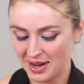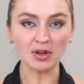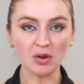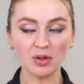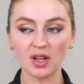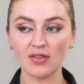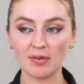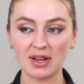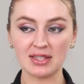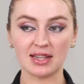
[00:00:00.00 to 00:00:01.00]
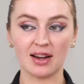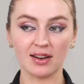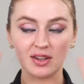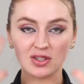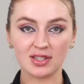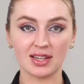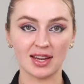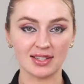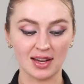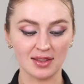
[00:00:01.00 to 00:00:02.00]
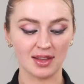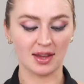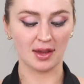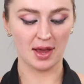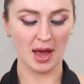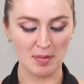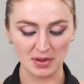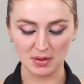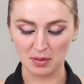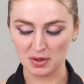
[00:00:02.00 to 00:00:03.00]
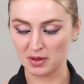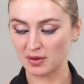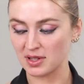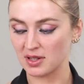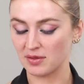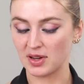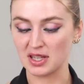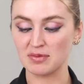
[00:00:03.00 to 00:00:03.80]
I'm gonna hold off on mascara just in case anything happens while we're doing the rest of the face,